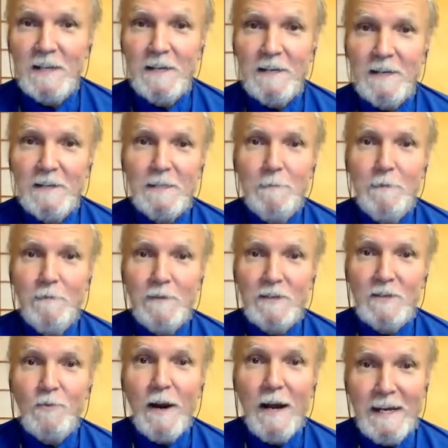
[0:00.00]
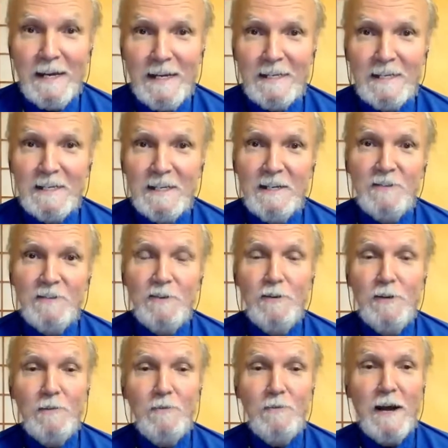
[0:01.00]
some of his writings, in his
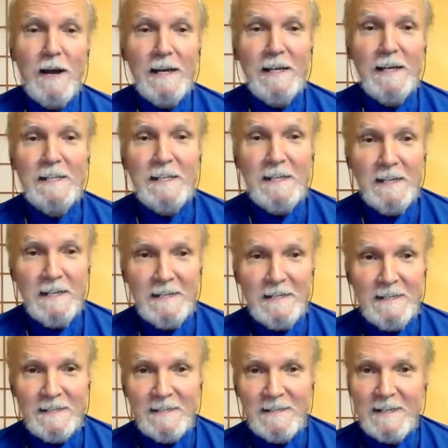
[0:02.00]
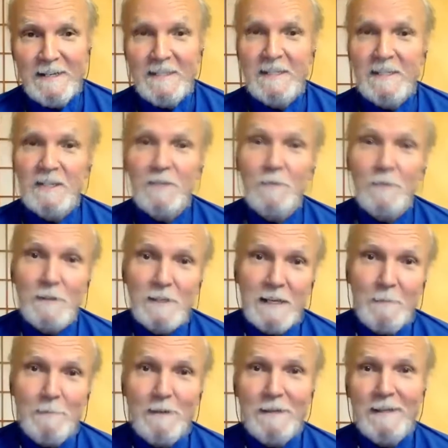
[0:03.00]
early writings, and in his lessons,
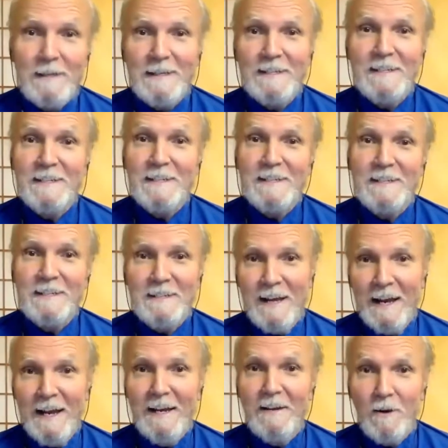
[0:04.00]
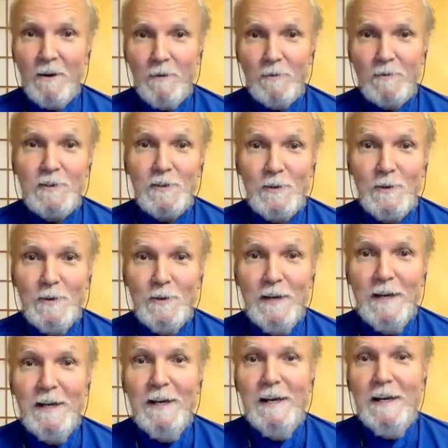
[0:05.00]
preceptor lessons, and also
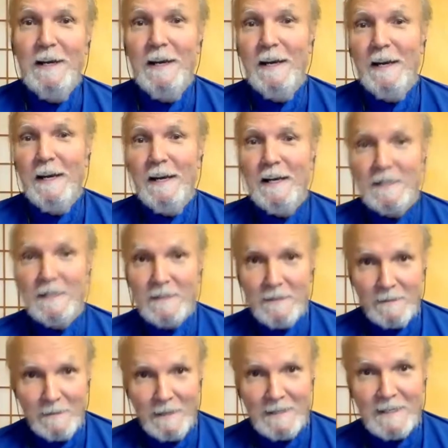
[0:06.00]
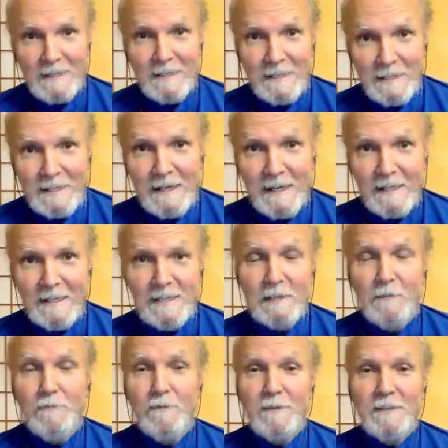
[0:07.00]
the lessons that
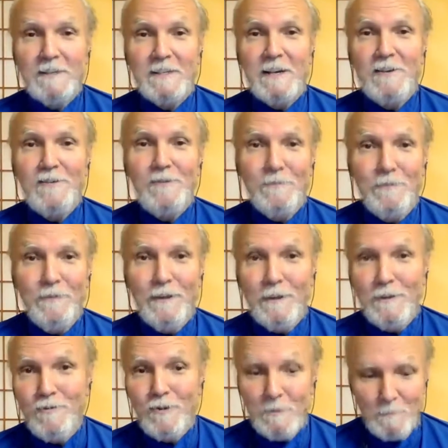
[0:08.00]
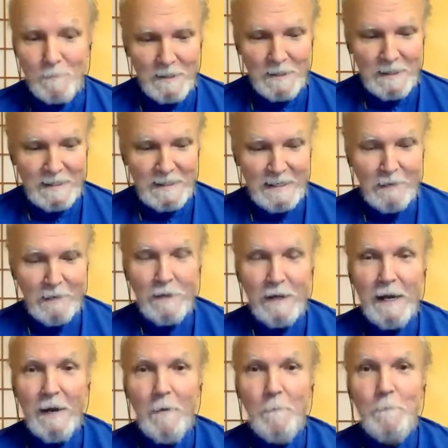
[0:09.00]
Self-Realization Fellowship sends out
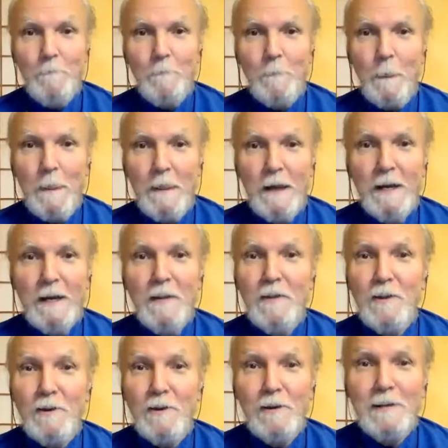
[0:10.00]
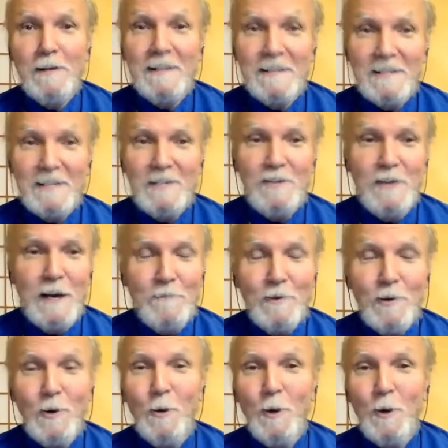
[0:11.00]
now. Not in the early lessons, you have to
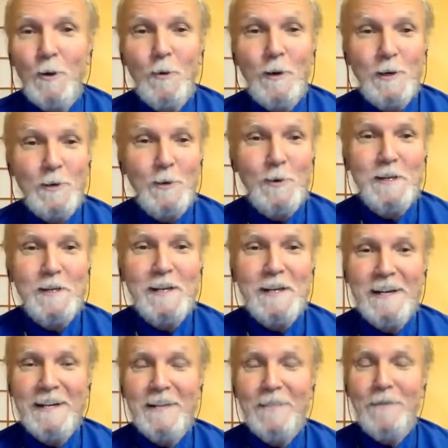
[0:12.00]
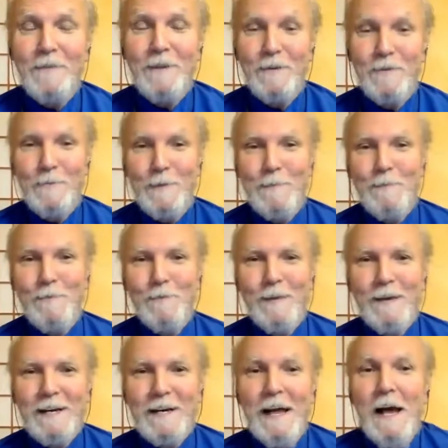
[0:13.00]
go all the way toward the end, if I remember
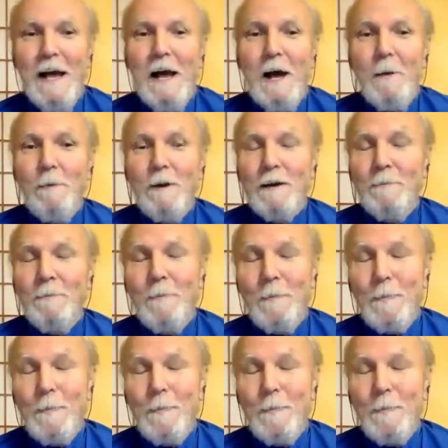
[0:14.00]
right. But